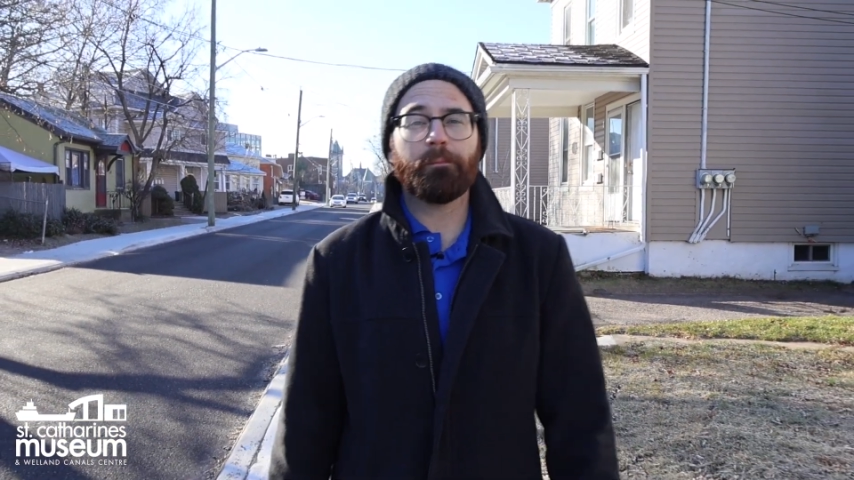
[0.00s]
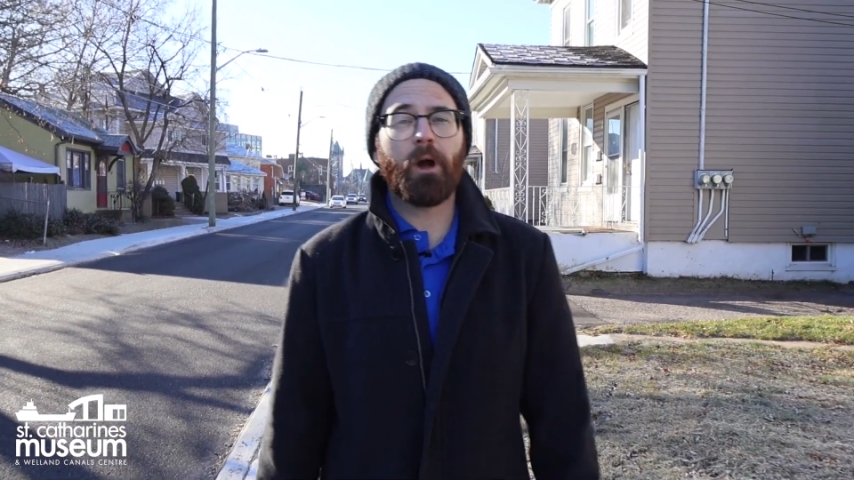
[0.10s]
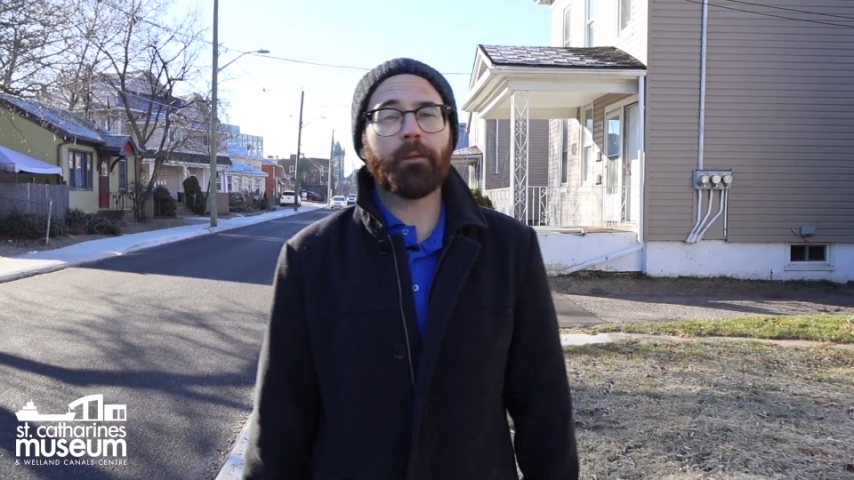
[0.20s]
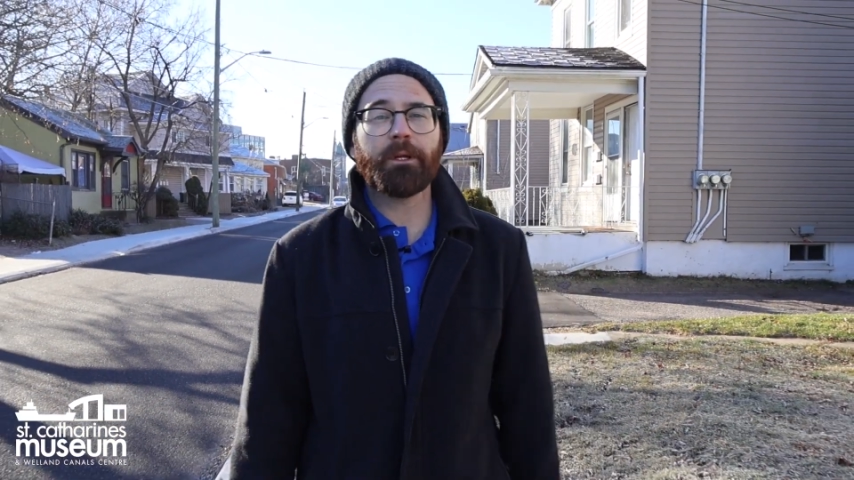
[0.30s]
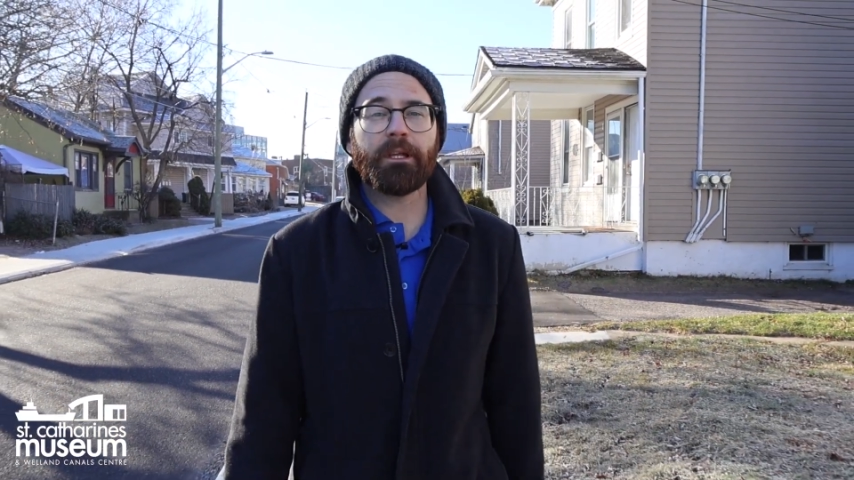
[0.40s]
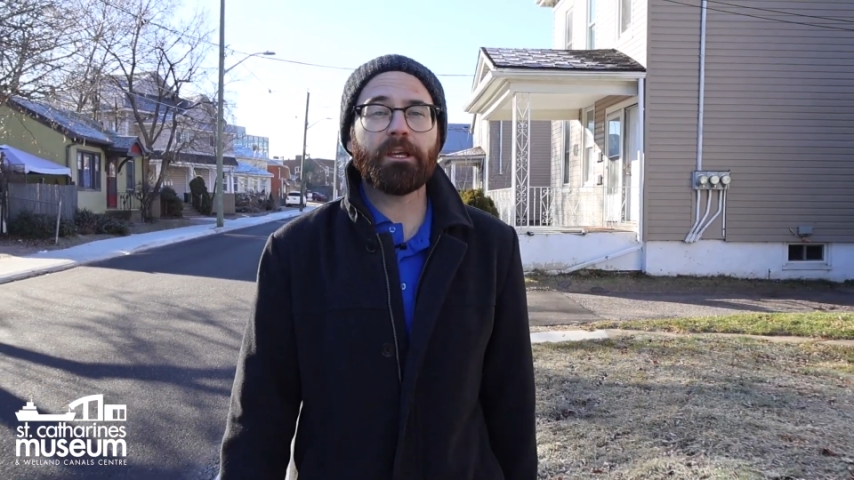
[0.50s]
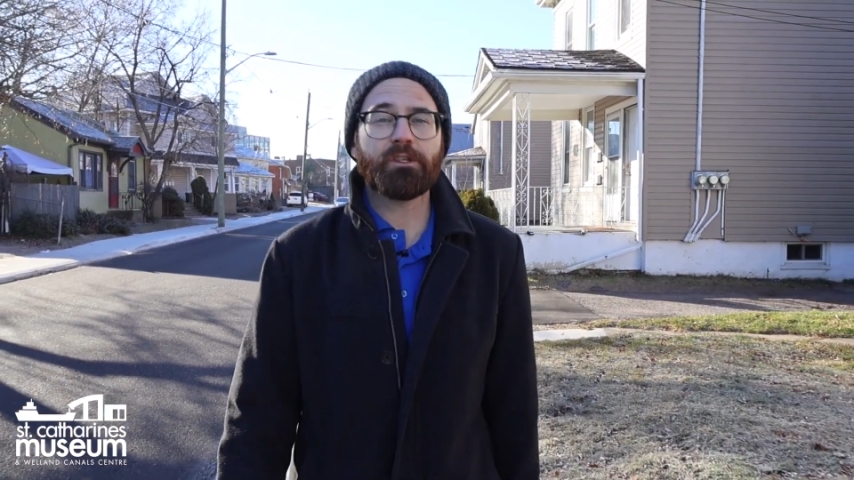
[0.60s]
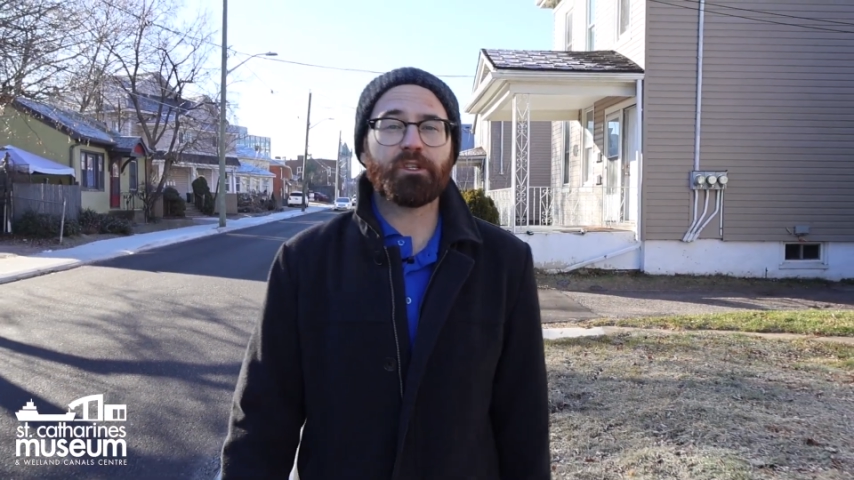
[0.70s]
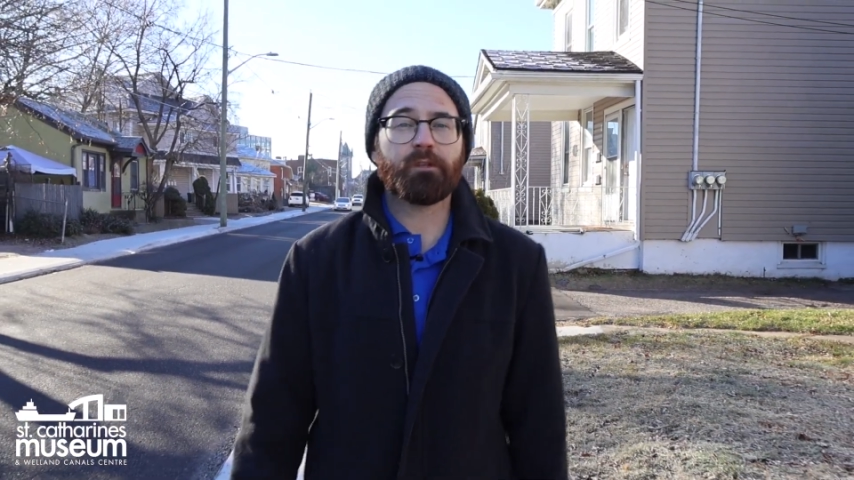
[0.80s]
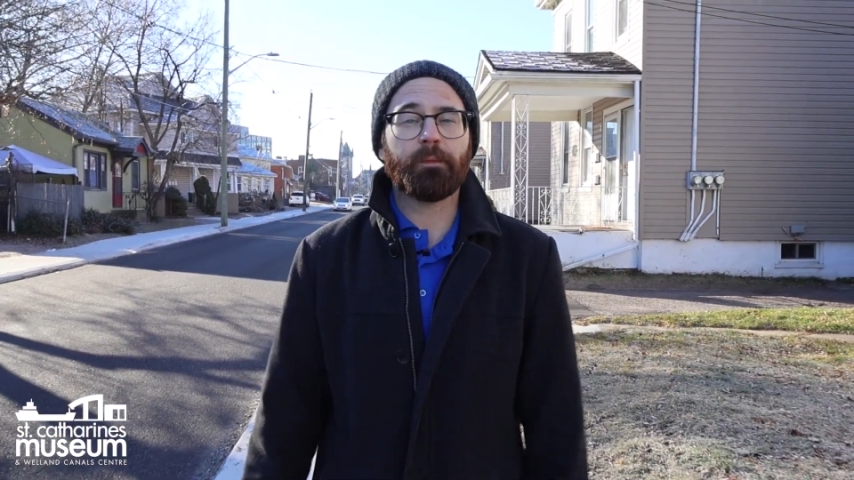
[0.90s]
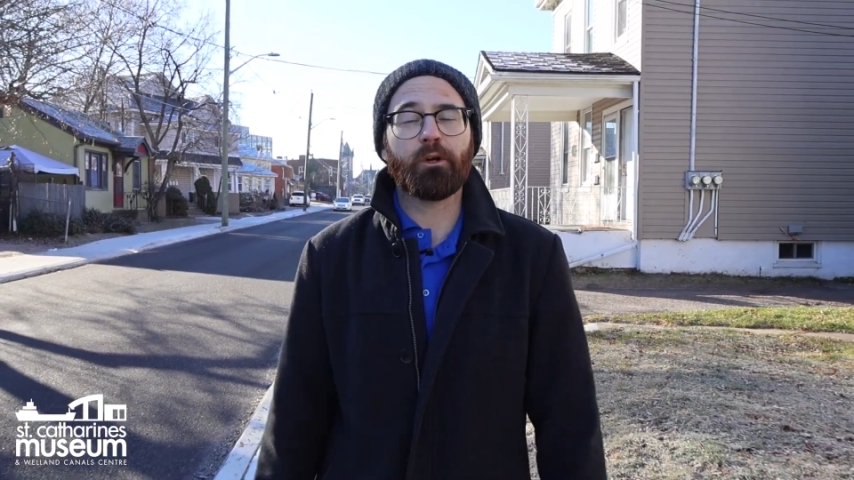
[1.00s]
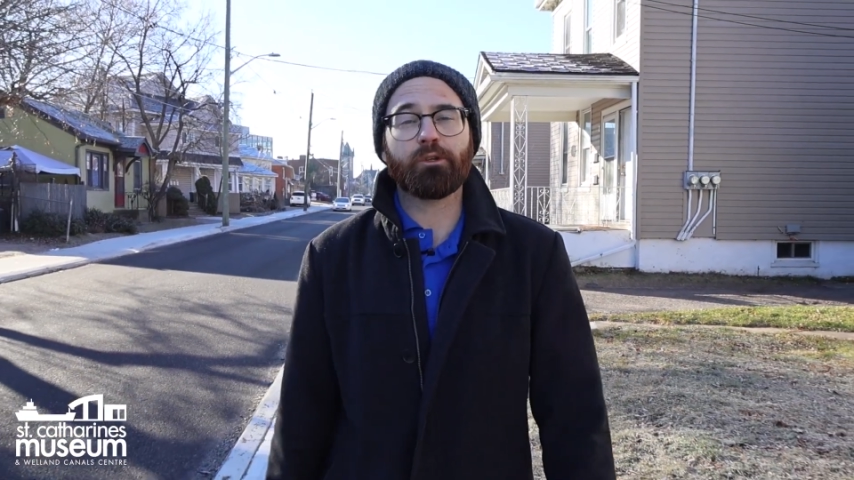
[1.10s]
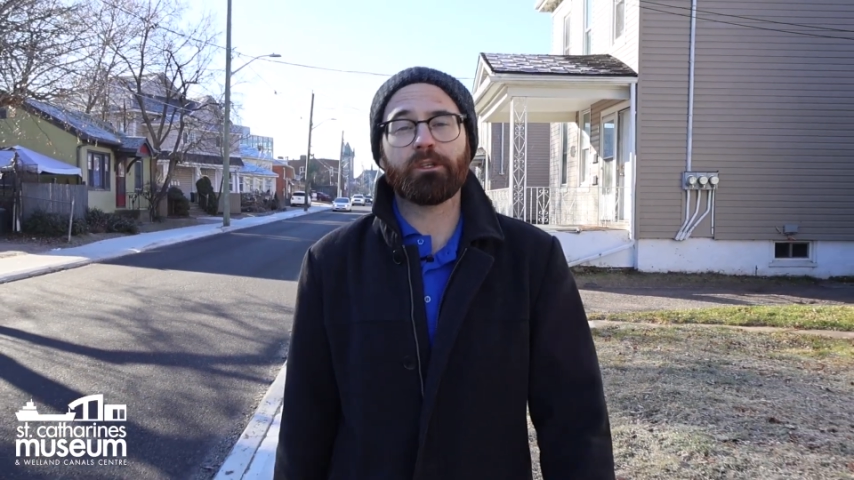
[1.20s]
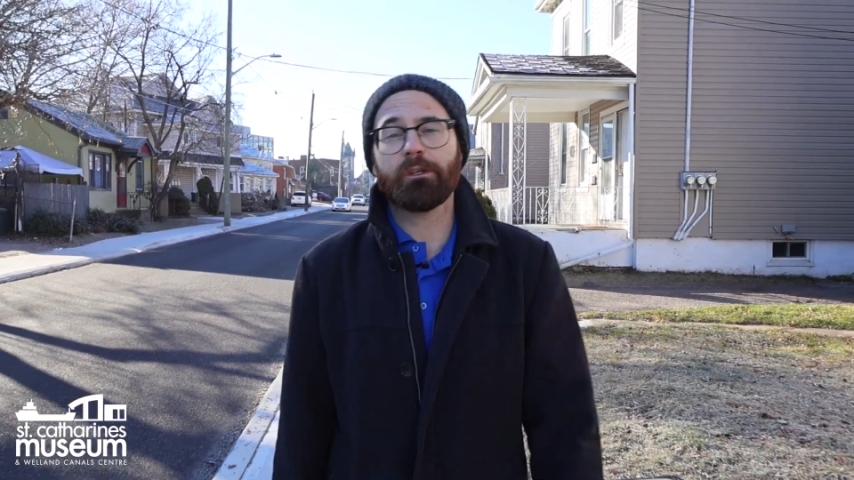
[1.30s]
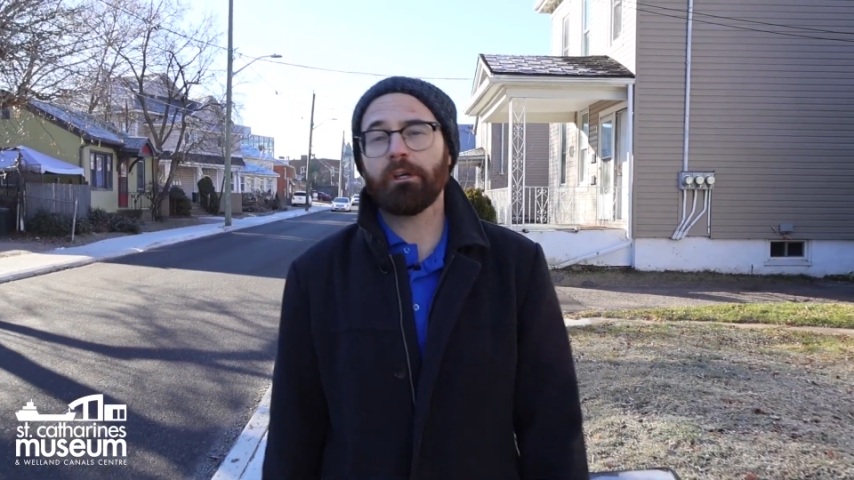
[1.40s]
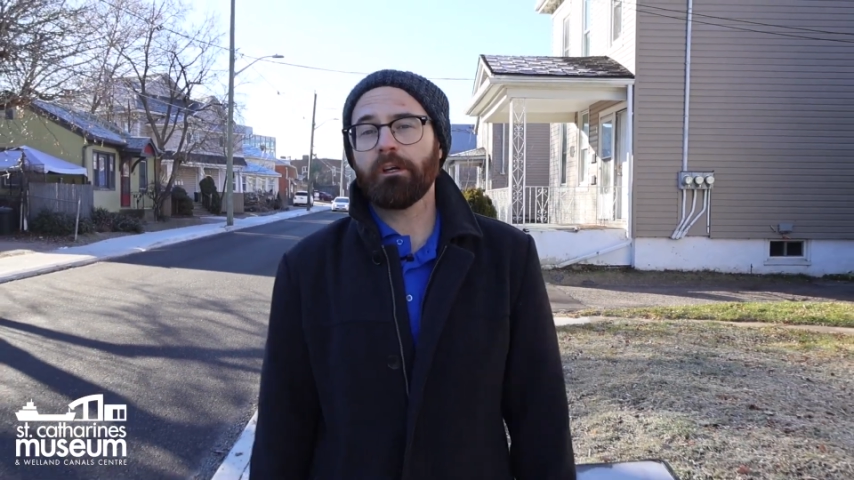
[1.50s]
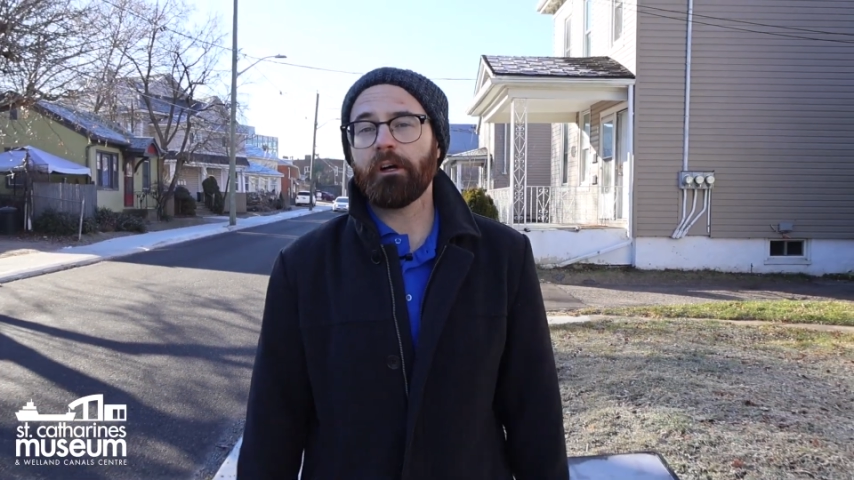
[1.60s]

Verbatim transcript: and population explosion,